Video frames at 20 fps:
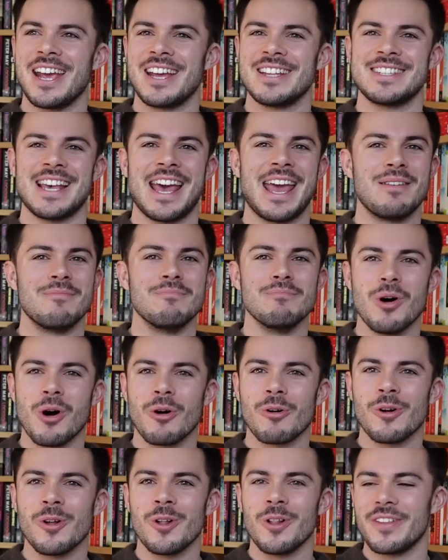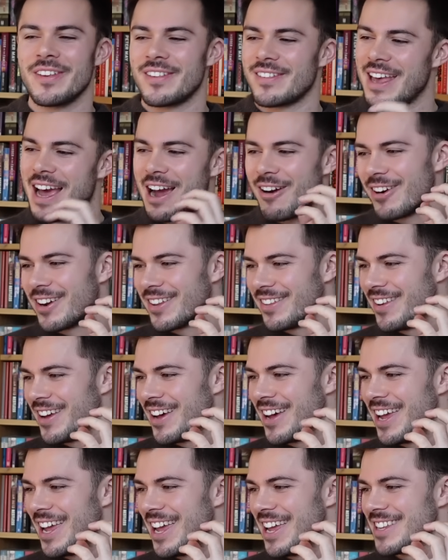it's amoral, this
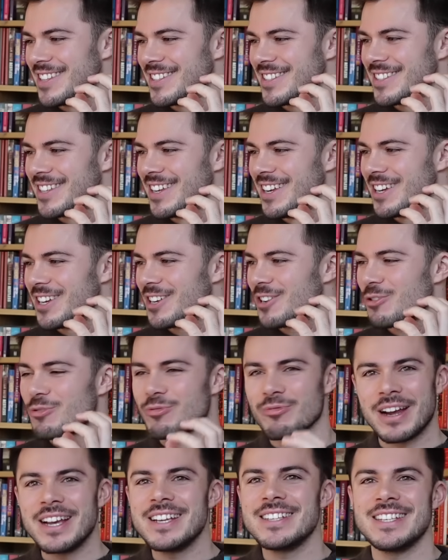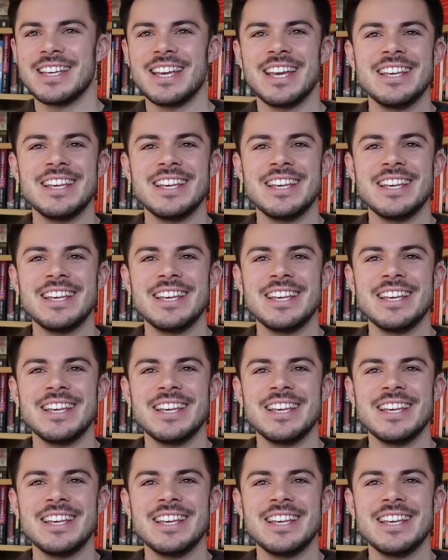character is crazy,